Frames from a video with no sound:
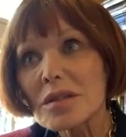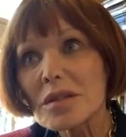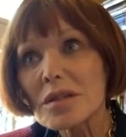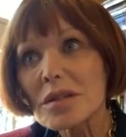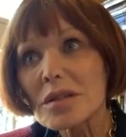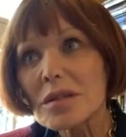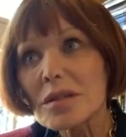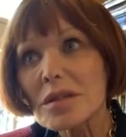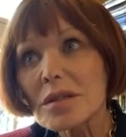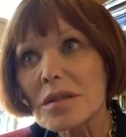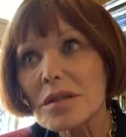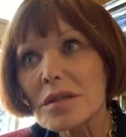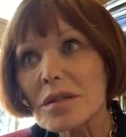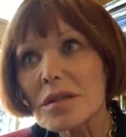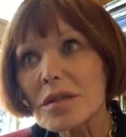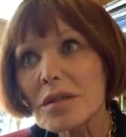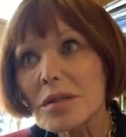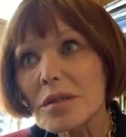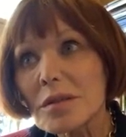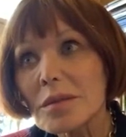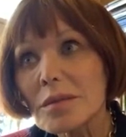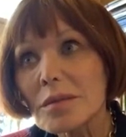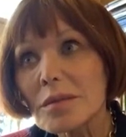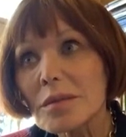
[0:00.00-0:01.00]

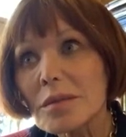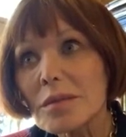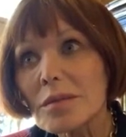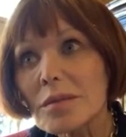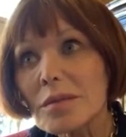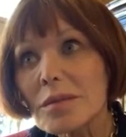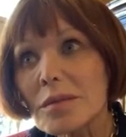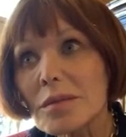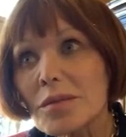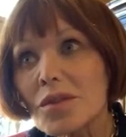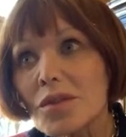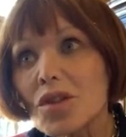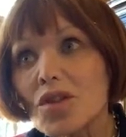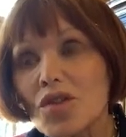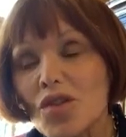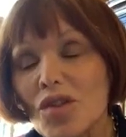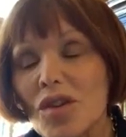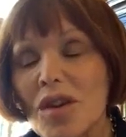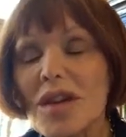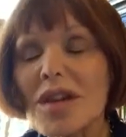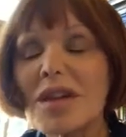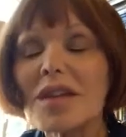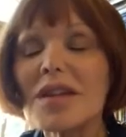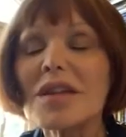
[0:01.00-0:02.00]
to
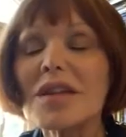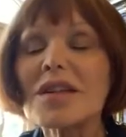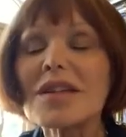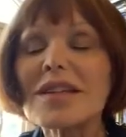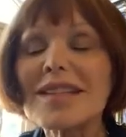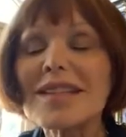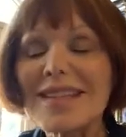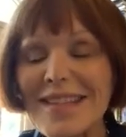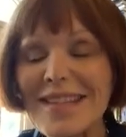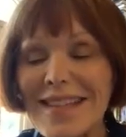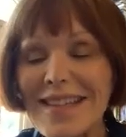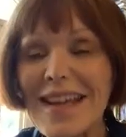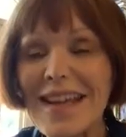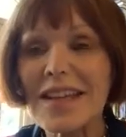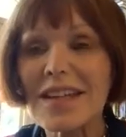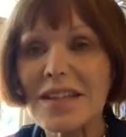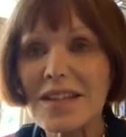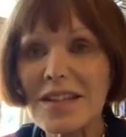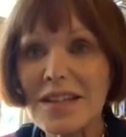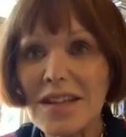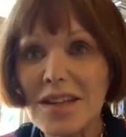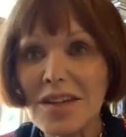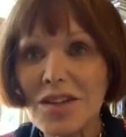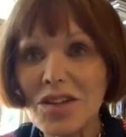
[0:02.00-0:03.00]
try and understand
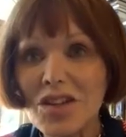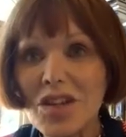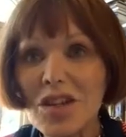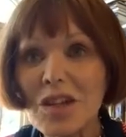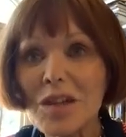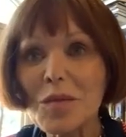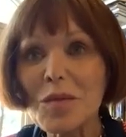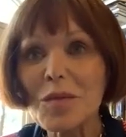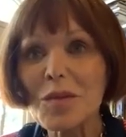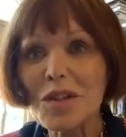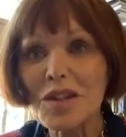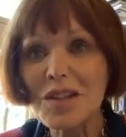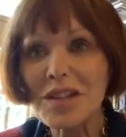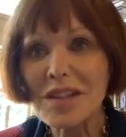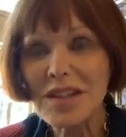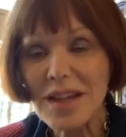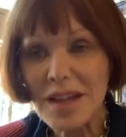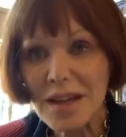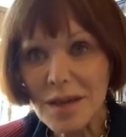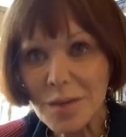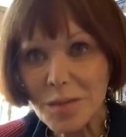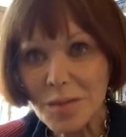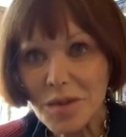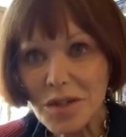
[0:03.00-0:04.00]
essentially what had
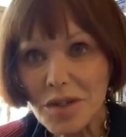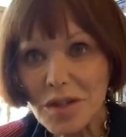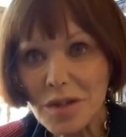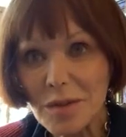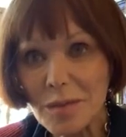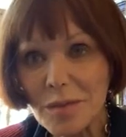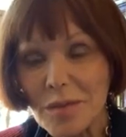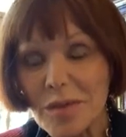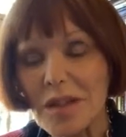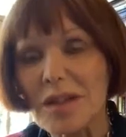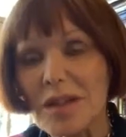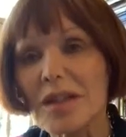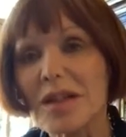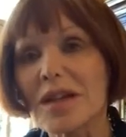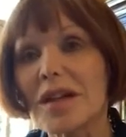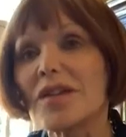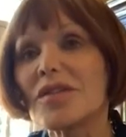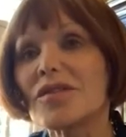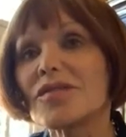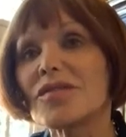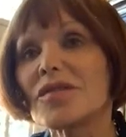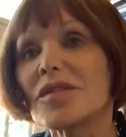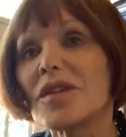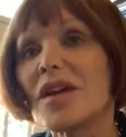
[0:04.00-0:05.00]
happened in my
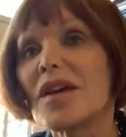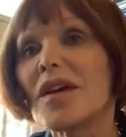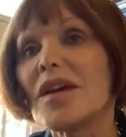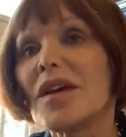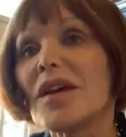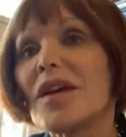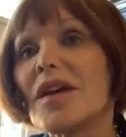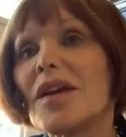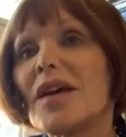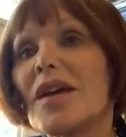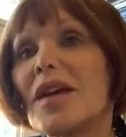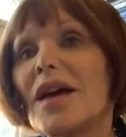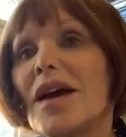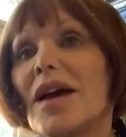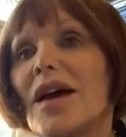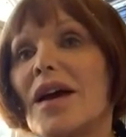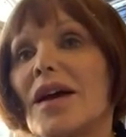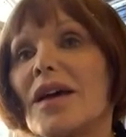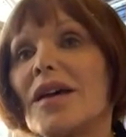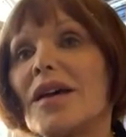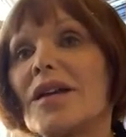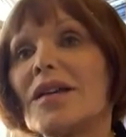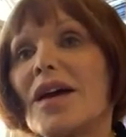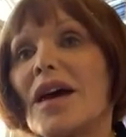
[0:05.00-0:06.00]
life.
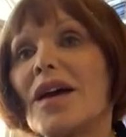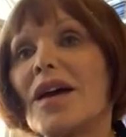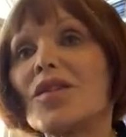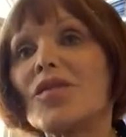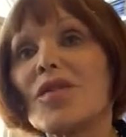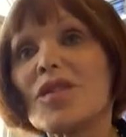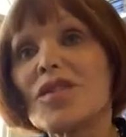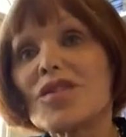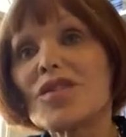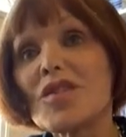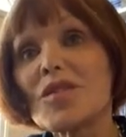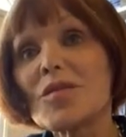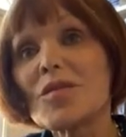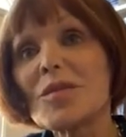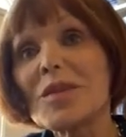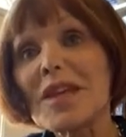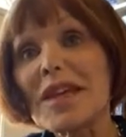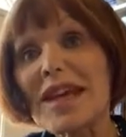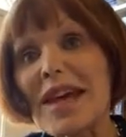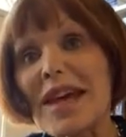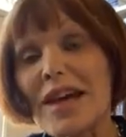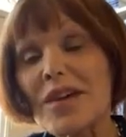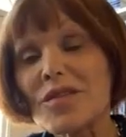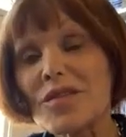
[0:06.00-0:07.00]
And I'd read so many
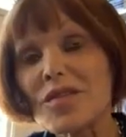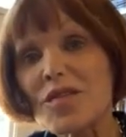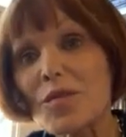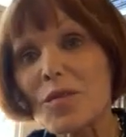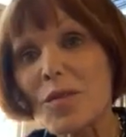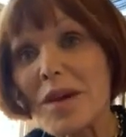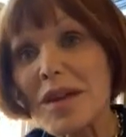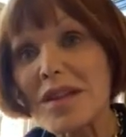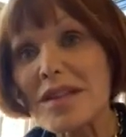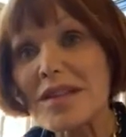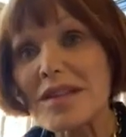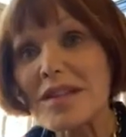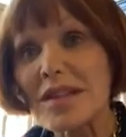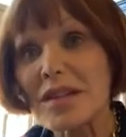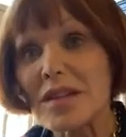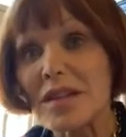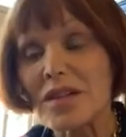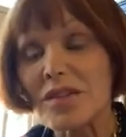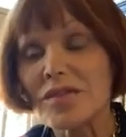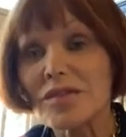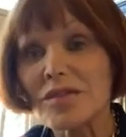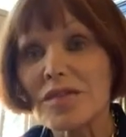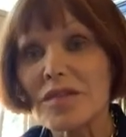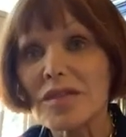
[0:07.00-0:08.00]
accounts of
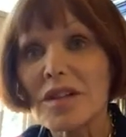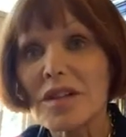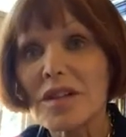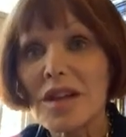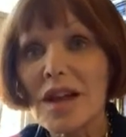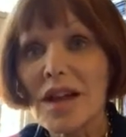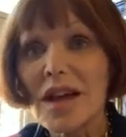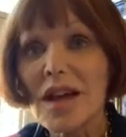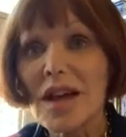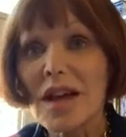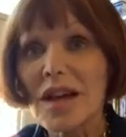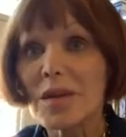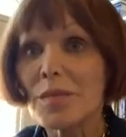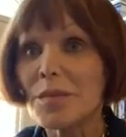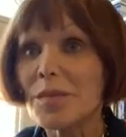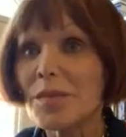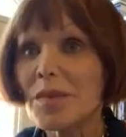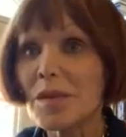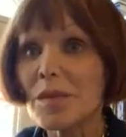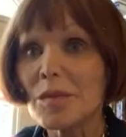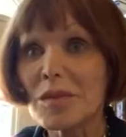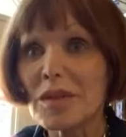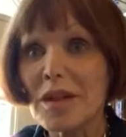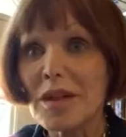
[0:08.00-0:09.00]
myself, and
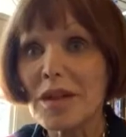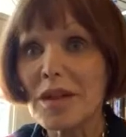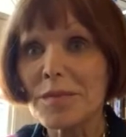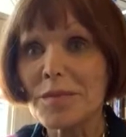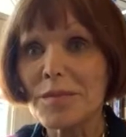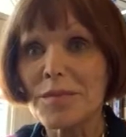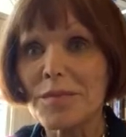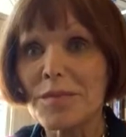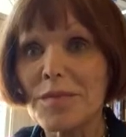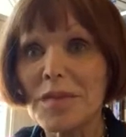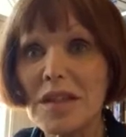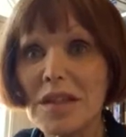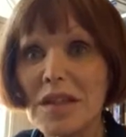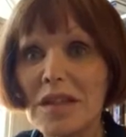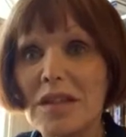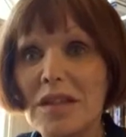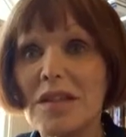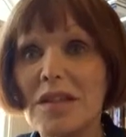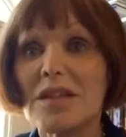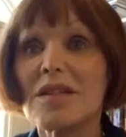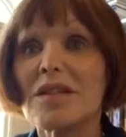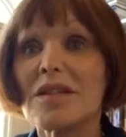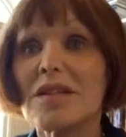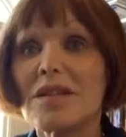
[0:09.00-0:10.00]
people had
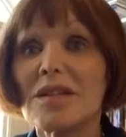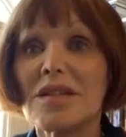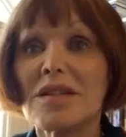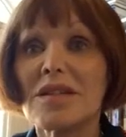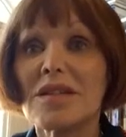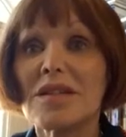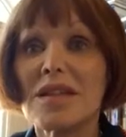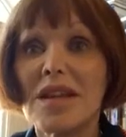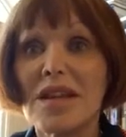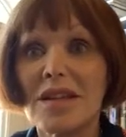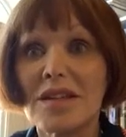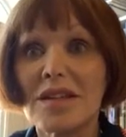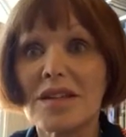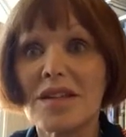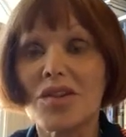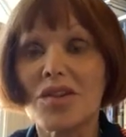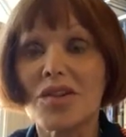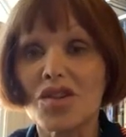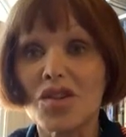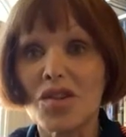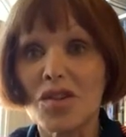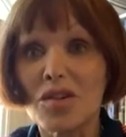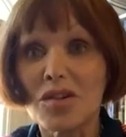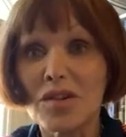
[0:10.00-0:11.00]
been saying
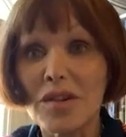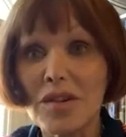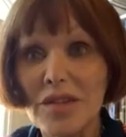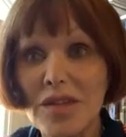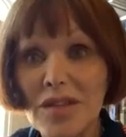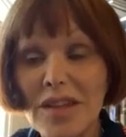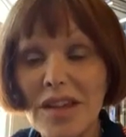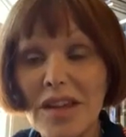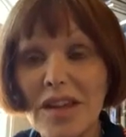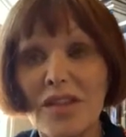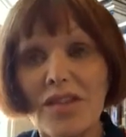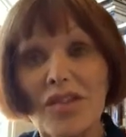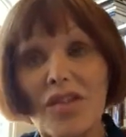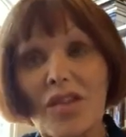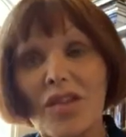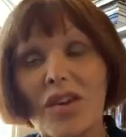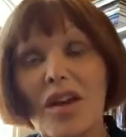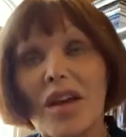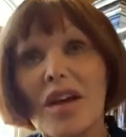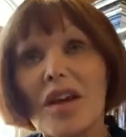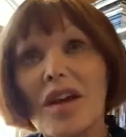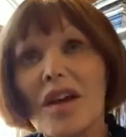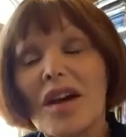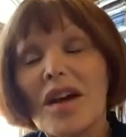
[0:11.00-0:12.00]
such horrid things that
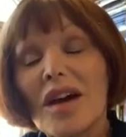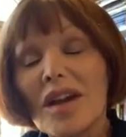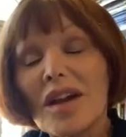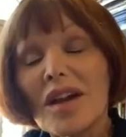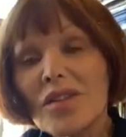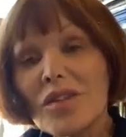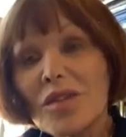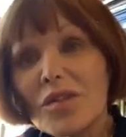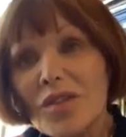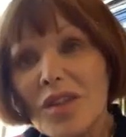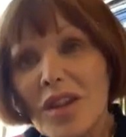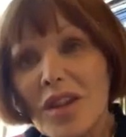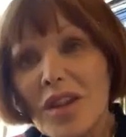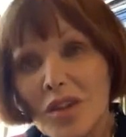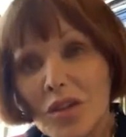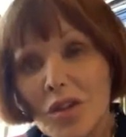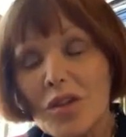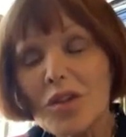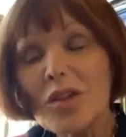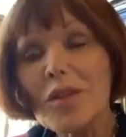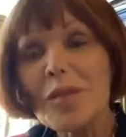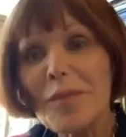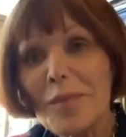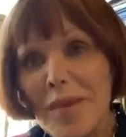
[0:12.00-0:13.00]
I thought they
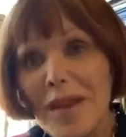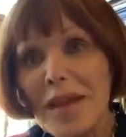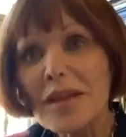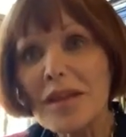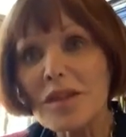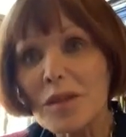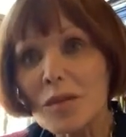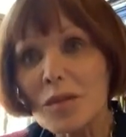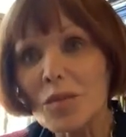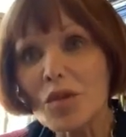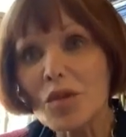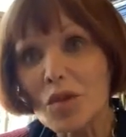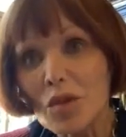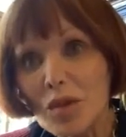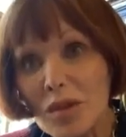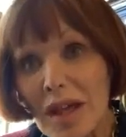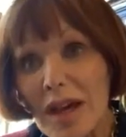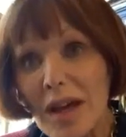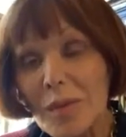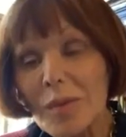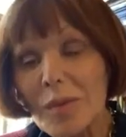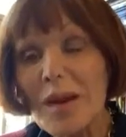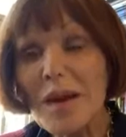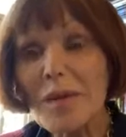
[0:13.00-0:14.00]
couldn't make them all
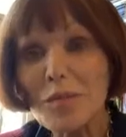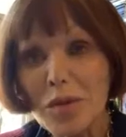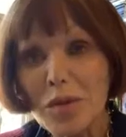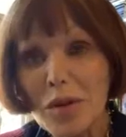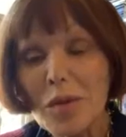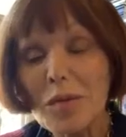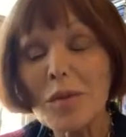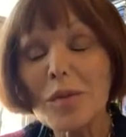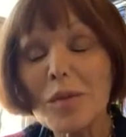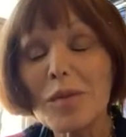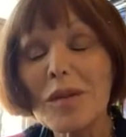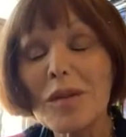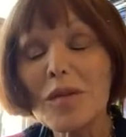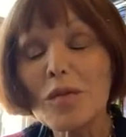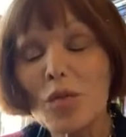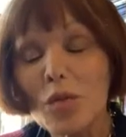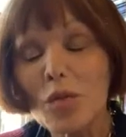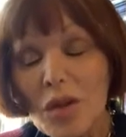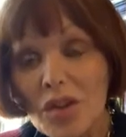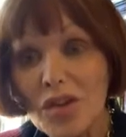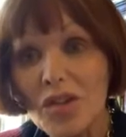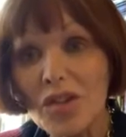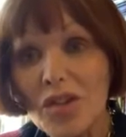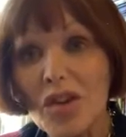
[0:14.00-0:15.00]
up. I probably
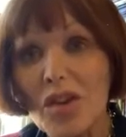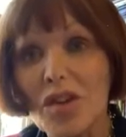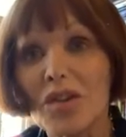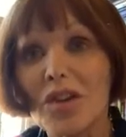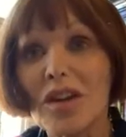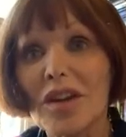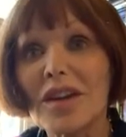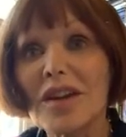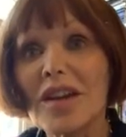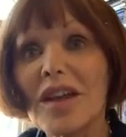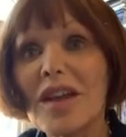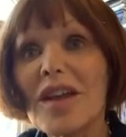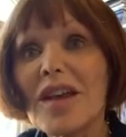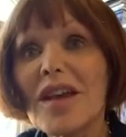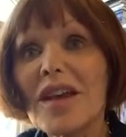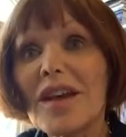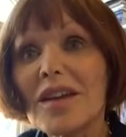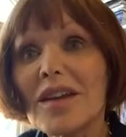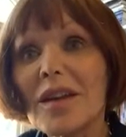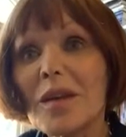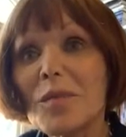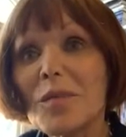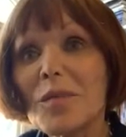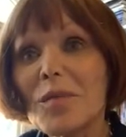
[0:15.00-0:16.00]
was horrid,
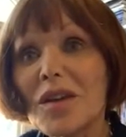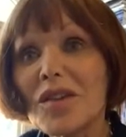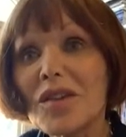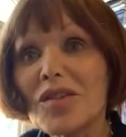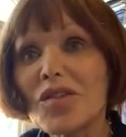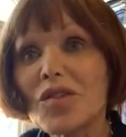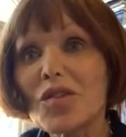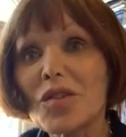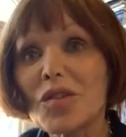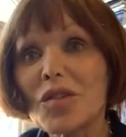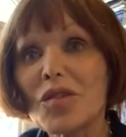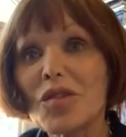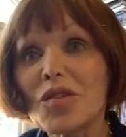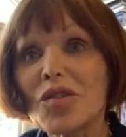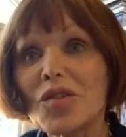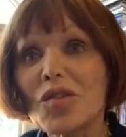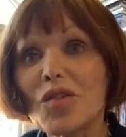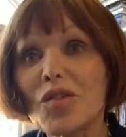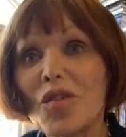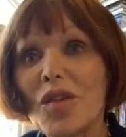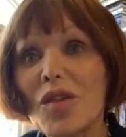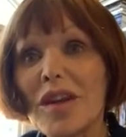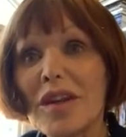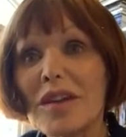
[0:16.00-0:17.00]
and I better sort of
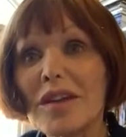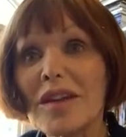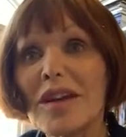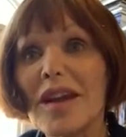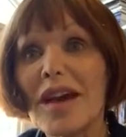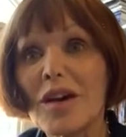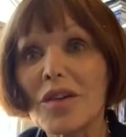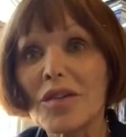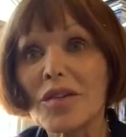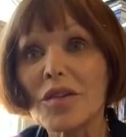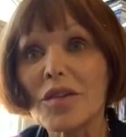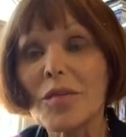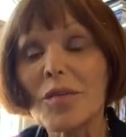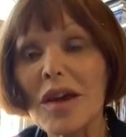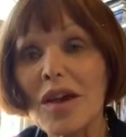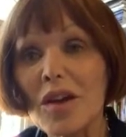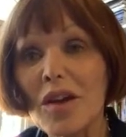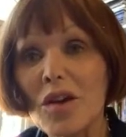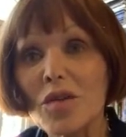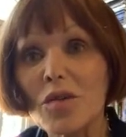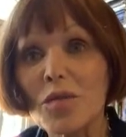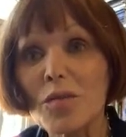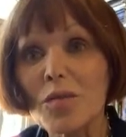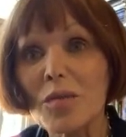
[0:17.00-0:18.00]
straighten out in my
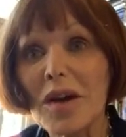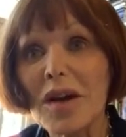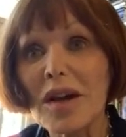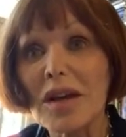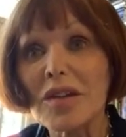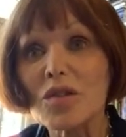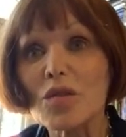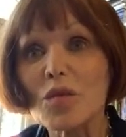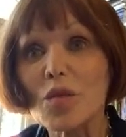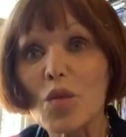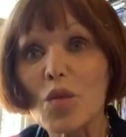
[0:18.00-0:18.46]
own mind